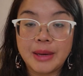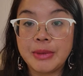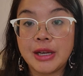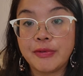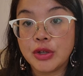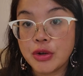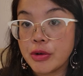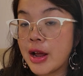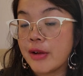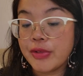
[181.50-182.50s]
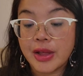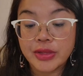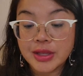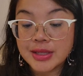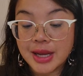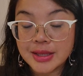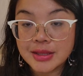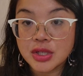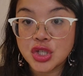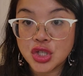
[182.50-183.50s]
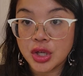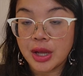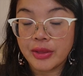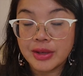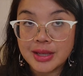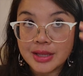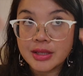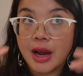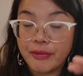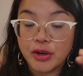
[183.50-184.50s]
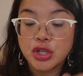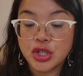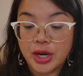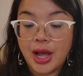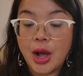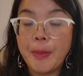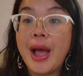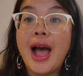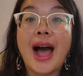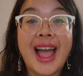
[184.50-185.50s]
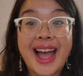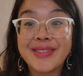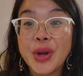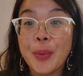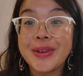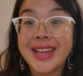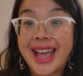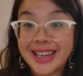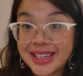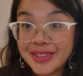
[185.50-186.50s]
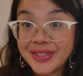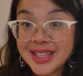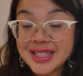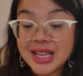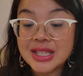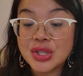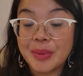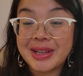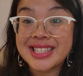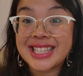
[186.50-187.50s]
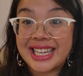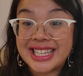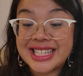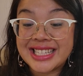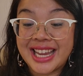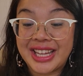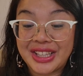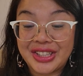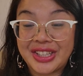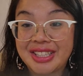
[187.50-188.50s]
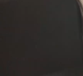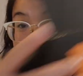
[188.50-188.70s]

I mean, if you don't have that, the dust cover should help. I haven't opened any of these yet, so I'm excited to take a look.